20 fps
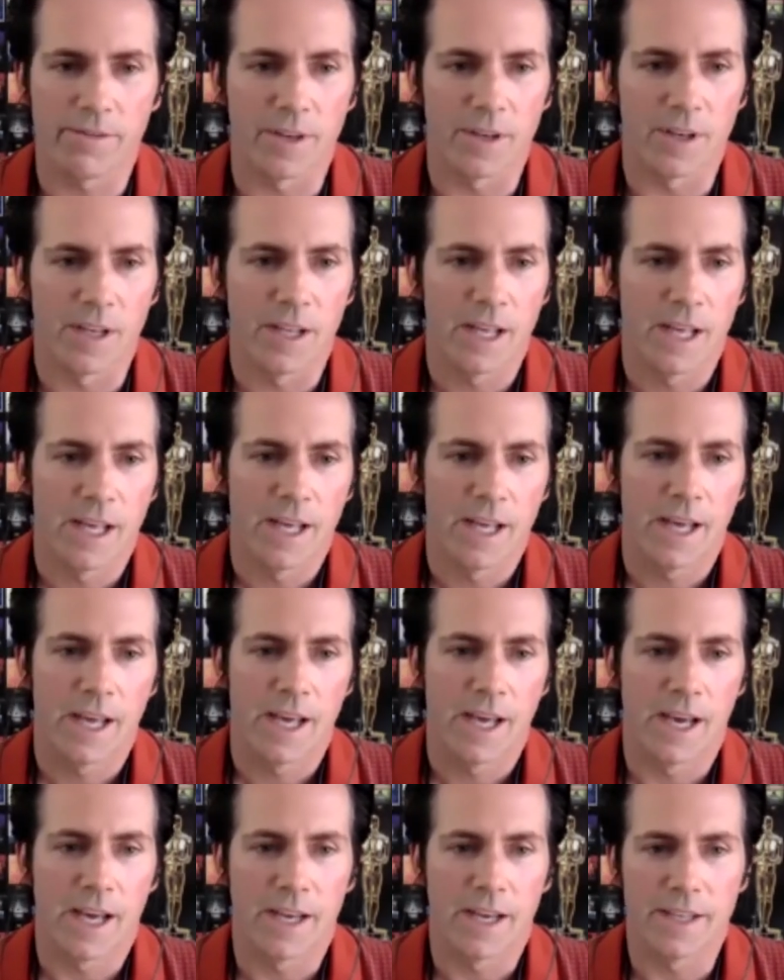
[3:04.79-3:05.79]
And
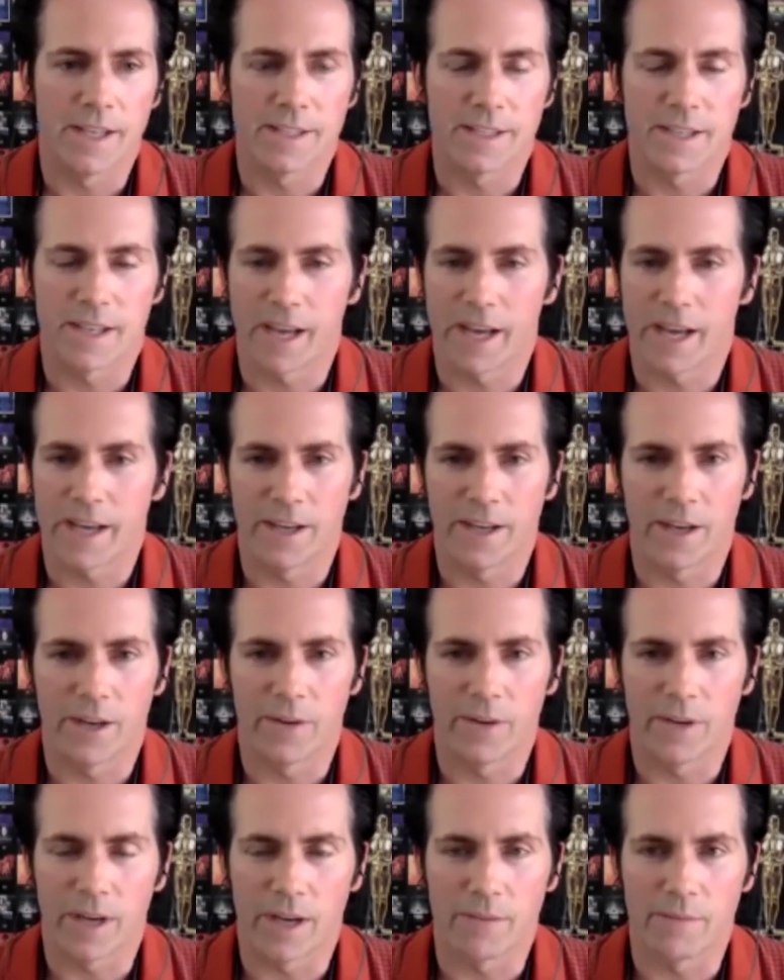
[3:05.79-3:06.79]
he said, hey, you
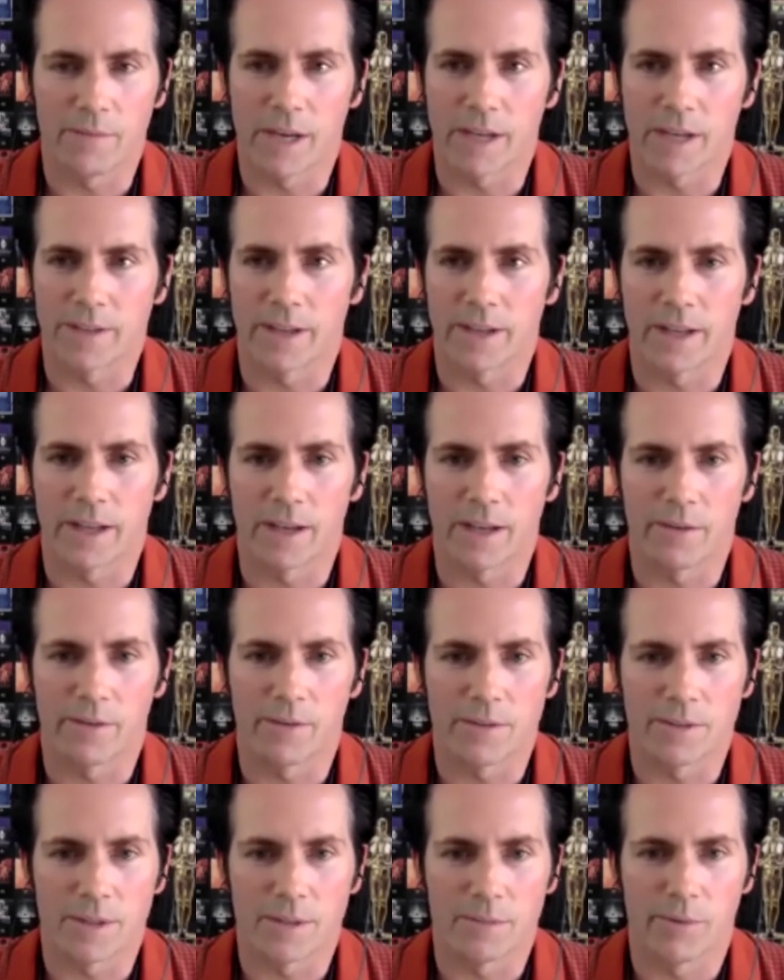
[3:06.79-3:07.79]
know, you got to make it to LA
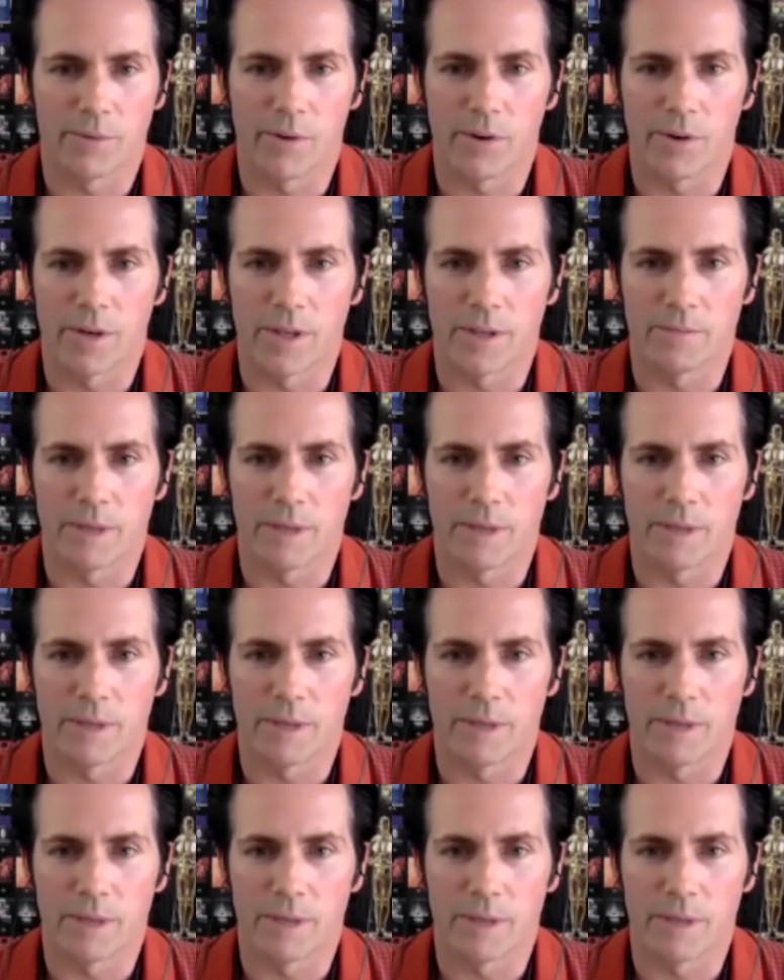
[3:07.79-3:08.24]
at some point.